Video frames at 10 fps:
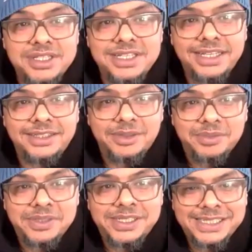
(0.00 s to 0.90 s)
league team
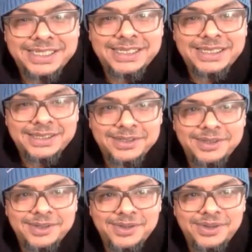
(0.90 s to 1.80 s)

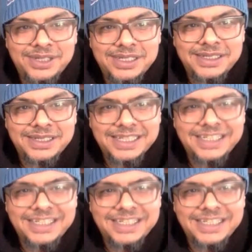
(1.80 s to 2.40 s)
yeah no they